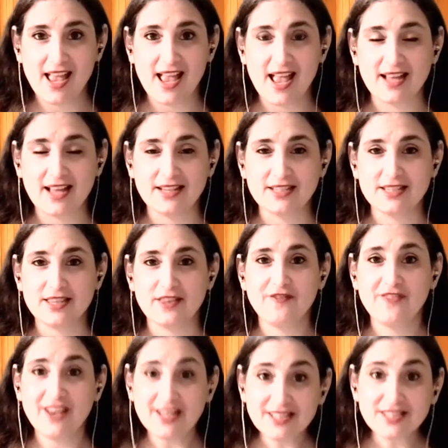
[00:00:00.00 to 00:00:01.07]
and the
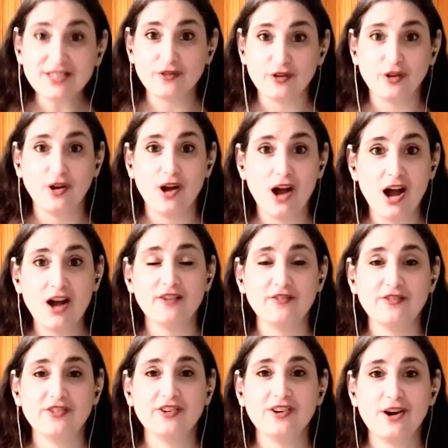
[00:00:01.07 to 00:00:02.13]
festival
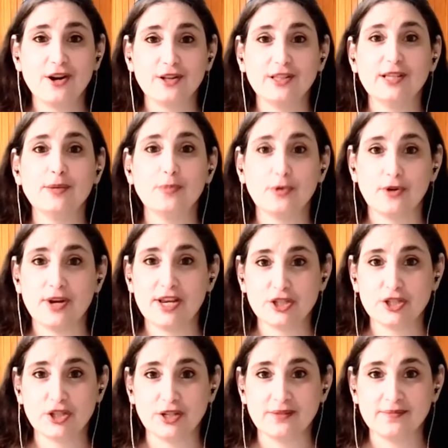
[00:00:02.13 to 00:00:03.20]
of our
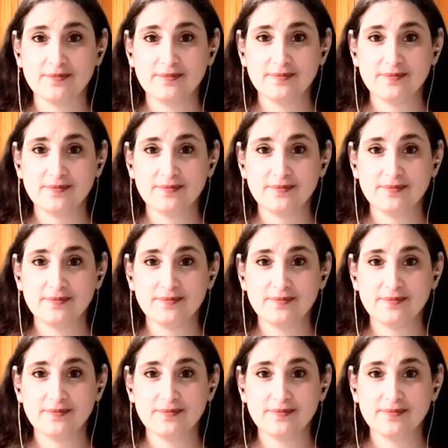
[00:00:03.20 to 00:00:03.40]
liberation.